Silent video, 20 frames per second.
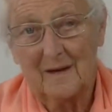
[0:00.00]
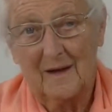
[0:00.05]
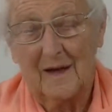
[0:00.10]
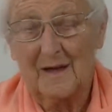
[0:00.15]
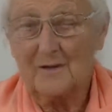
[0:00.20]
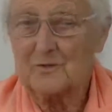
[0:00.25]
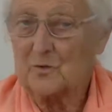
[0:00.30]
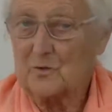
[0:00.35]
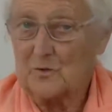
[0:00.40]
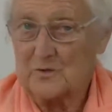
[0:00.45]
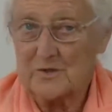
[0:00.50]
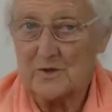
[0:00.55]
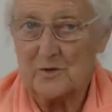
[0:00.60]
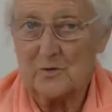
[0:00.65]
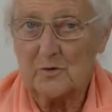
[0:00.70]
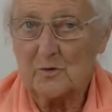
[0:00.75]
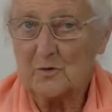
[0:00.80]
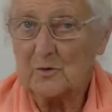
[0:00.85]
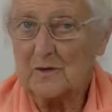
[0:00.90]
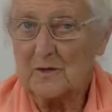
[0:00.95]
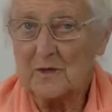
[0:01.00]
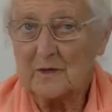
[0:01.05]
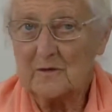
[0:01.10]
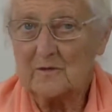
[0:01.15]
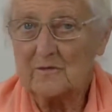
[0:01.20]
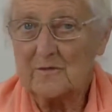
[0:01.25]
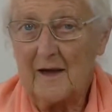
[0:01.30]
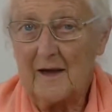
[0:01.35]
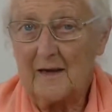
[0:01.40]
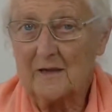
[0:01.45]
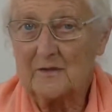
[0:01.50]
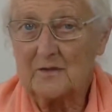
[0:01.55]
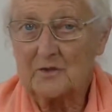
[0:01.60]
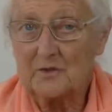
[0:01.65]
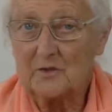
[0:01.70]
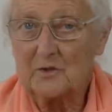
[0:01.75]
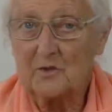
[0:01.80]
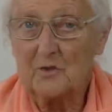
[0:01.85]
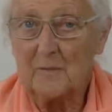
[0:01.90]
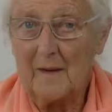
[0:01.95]
and also looking at the fact
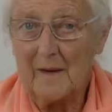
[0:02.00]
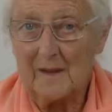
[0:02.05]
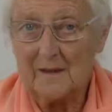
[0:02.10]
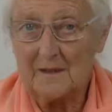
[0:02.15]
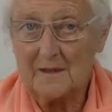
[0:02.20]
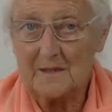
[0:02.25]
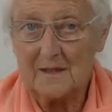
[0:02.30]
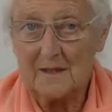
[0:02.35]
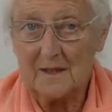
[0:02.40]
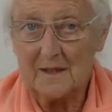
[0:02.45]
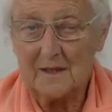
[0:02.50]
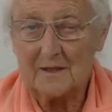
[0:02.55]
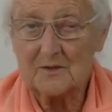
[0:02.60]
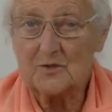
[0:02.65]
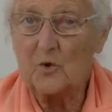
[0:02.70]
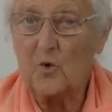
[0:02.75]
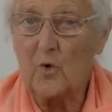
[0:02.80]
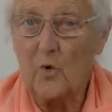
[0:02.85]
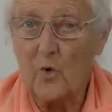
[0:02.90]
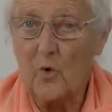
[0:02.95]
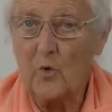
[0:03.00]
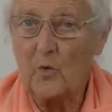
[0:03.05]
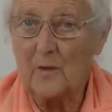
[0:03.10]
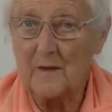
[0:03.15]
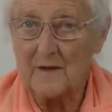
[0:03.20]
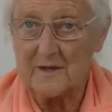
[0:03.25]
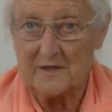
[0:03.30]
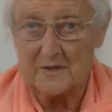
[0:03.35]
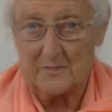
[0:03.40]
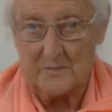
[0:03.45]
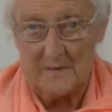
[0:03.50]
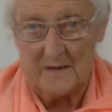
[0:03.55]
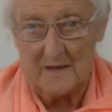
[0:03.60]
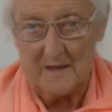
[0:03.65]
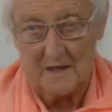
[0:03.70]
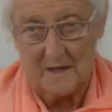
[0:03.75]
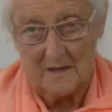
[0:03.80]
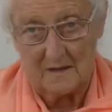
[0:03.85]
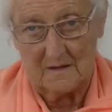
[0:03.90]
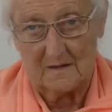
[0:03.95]
that humanity has always
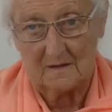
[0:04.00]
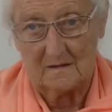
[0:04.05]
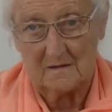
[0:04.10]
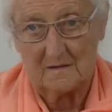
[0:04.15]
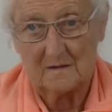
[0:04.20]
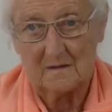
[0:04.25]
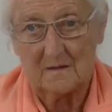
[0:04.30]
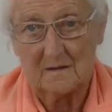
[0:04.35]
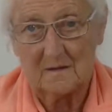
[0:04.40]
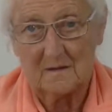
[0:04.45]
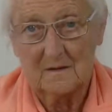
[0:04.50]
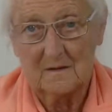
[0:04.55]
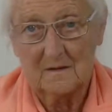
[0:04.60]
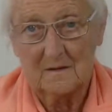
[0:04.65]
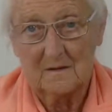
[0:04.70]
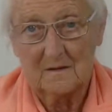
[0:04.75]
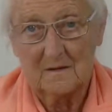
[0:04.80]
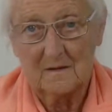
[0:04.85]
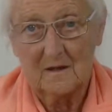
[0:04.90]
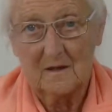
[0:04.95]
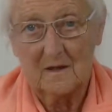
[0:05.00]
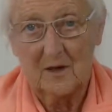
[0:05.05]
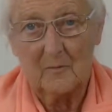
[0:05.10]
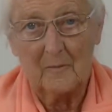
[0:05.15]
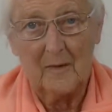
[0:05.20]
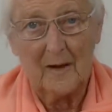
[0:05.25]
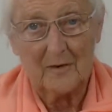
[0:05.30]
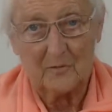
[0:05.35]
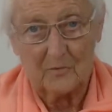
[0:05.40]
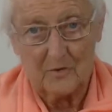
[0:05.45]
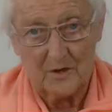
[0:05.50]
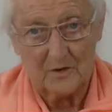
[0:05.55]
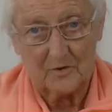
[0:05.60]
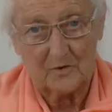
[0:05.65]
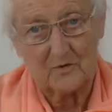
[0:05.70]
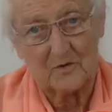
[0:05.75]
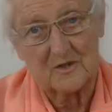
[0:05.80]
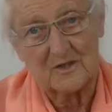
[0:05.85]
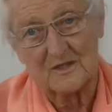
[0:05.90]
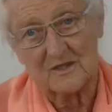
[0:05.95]
been a
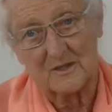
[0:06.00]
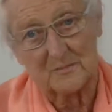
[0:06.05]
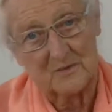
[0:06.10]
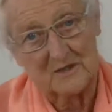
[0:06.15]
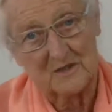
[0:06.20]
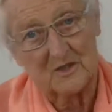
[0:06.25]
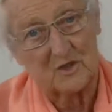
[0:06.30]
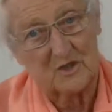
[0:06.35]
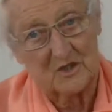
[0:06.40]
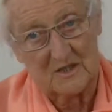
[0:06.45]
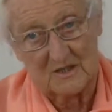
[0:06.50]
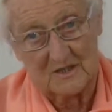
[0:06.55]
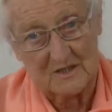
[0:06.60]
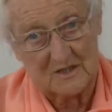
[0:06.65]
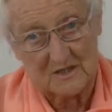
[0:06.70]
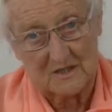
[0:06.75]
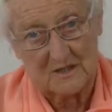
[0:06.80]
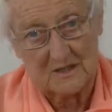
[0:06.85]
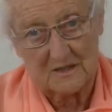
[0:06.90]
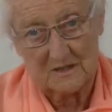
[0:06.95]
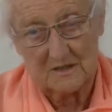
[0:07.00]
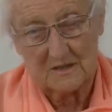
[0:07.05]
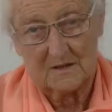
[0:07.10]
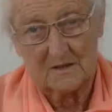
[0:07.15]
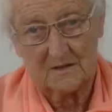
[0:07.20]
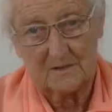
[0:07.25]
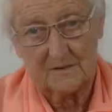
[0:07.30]
migratory species.